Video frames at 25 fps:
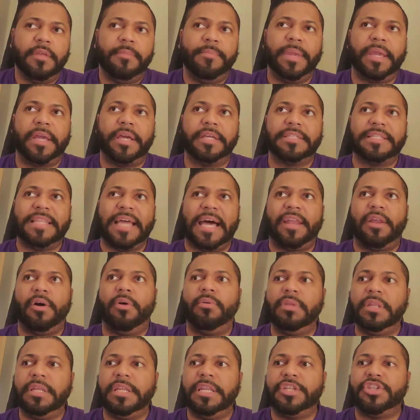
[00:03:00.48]
Because not
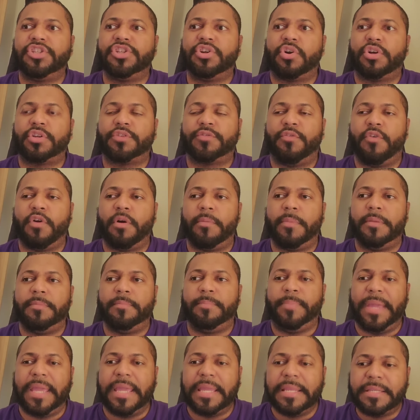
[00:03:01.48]
only did George
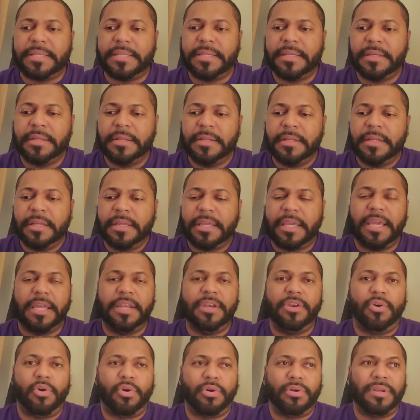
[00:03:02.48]
Foreman beat
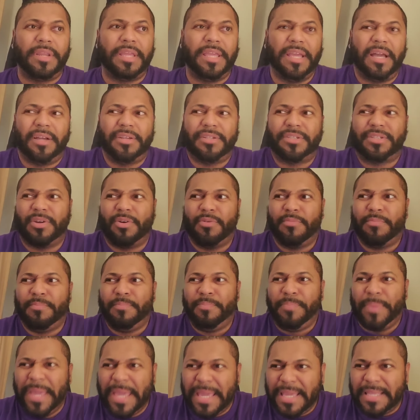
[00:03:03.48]
Ken Norton, he also
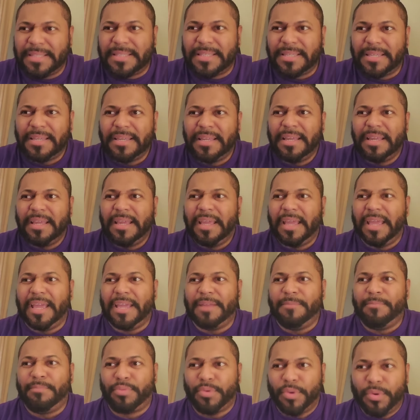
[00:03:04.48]
beat
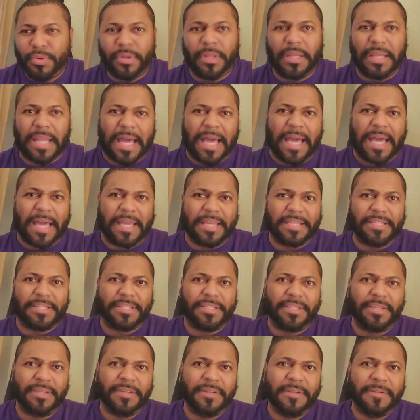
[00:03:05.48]
and
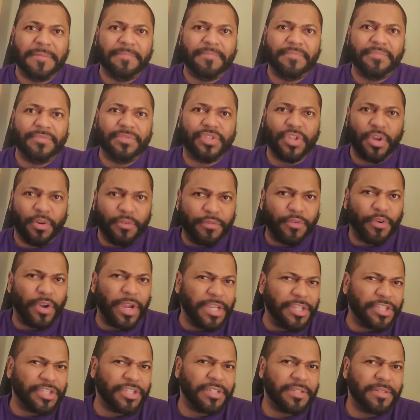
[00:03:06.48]
brutalized Joe
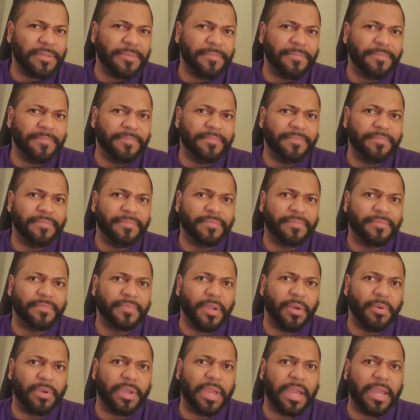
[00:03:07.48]
Frazier,
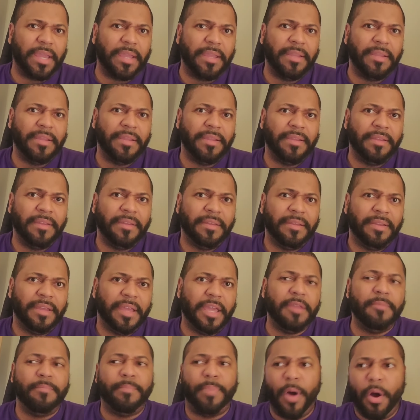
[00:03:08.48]
okay?
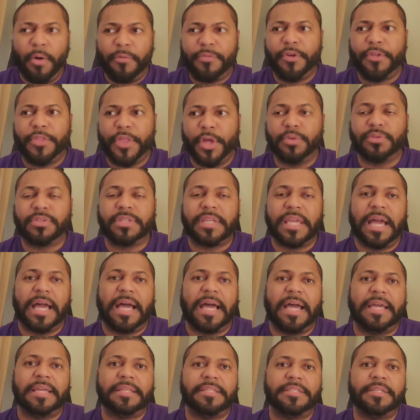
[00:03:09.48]
And both of those
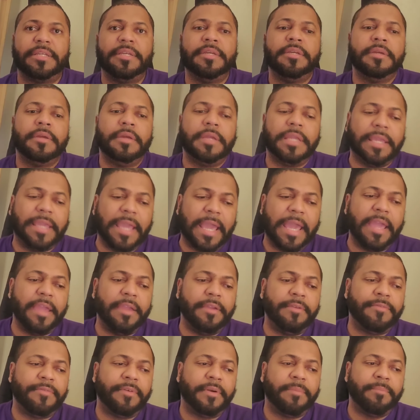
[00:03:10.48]
guys
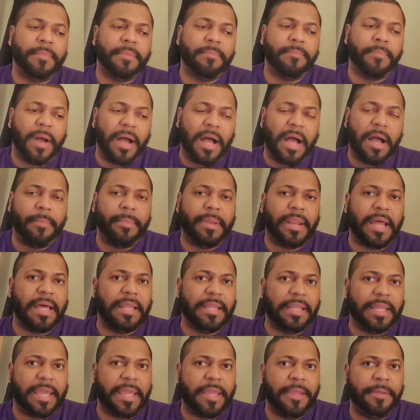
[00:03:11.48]
gave Muhammad
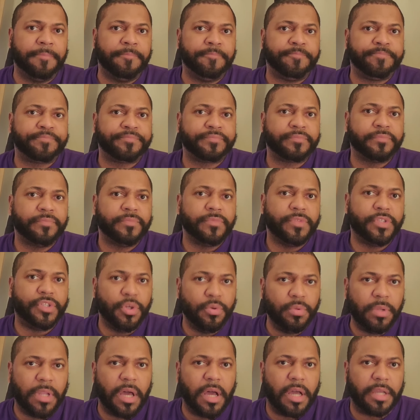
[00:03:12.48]
Ali
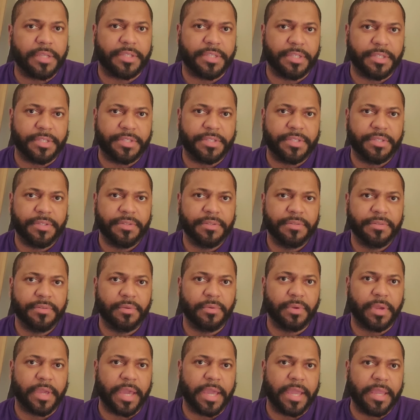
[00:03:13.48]
two losses,
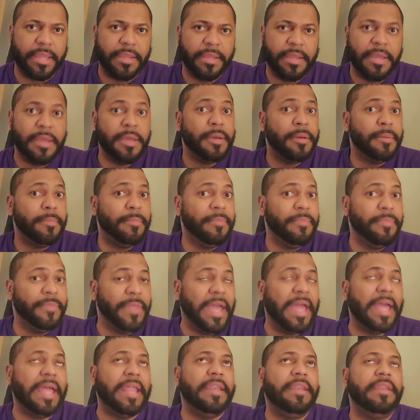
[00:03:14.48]
okay?
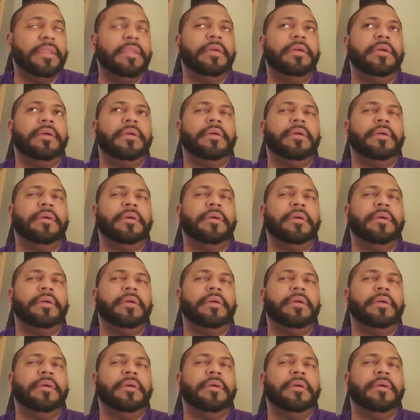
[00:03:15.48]
And